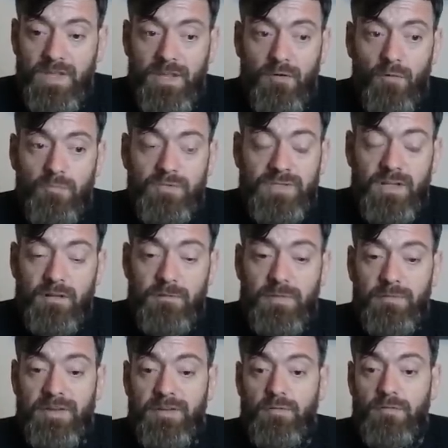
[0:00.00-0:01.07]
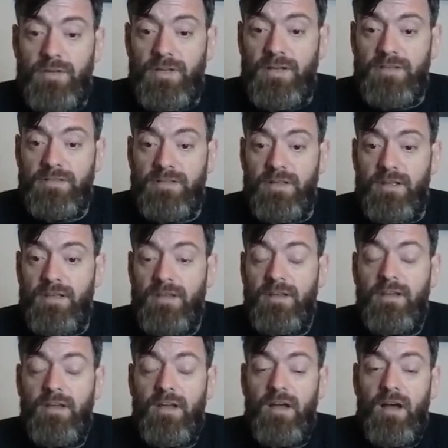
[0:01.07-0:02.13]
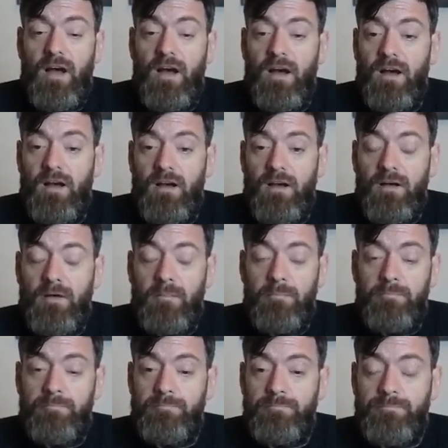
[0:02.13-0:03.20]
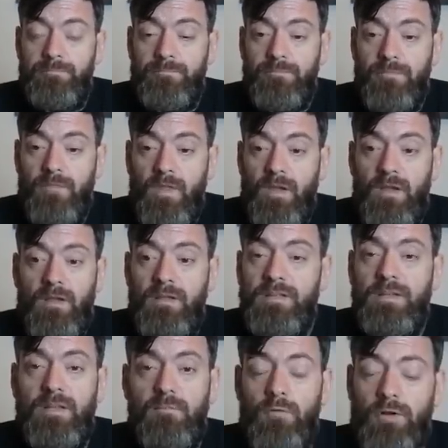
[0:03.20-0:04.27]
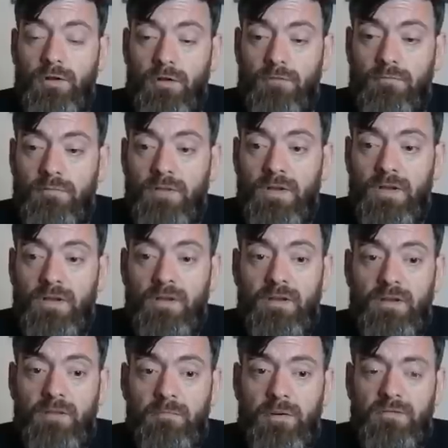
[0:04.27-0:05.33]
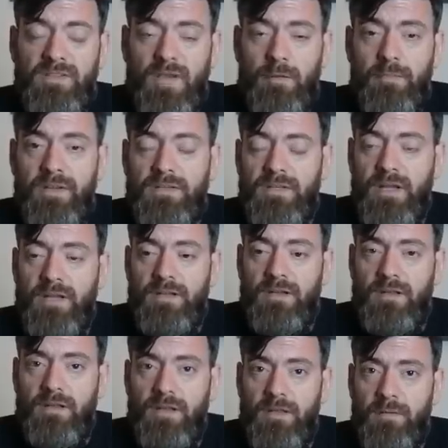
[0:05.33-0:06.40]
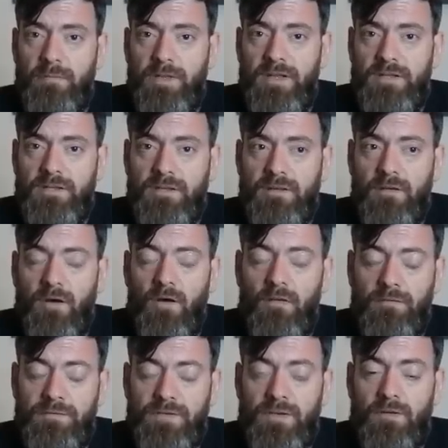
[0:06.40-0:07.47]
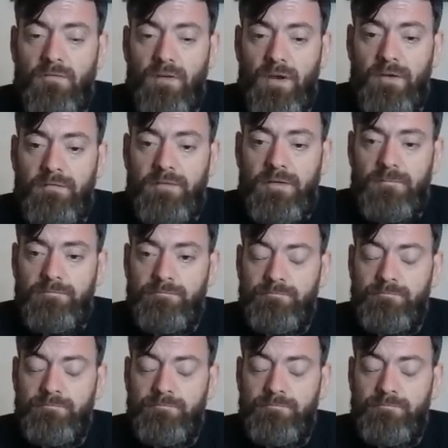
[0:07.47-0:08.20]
It almost killed me and my daughter yesterday. Didn't want to know. About 10 minutes later, the police officer arrived